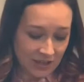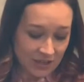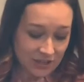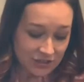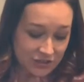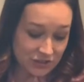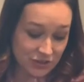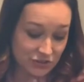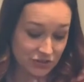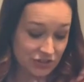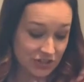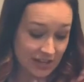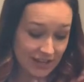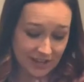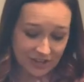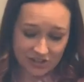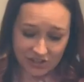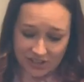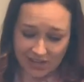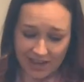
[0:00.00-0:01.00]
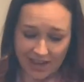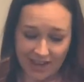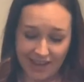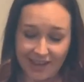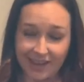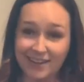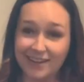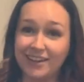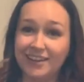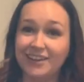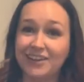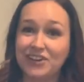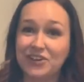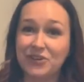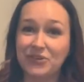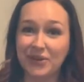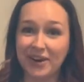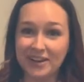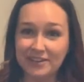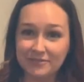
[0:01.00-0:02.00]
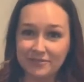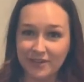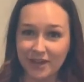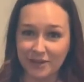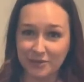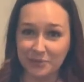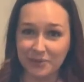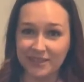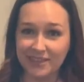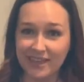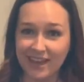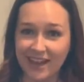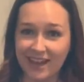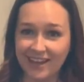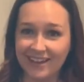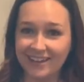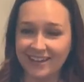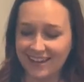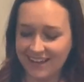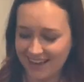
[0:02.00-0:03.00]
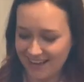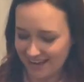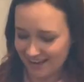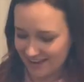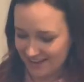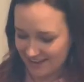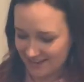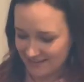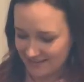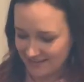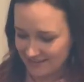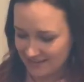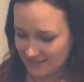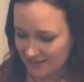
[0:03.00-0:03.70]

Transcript: So she actually had great fun with that, and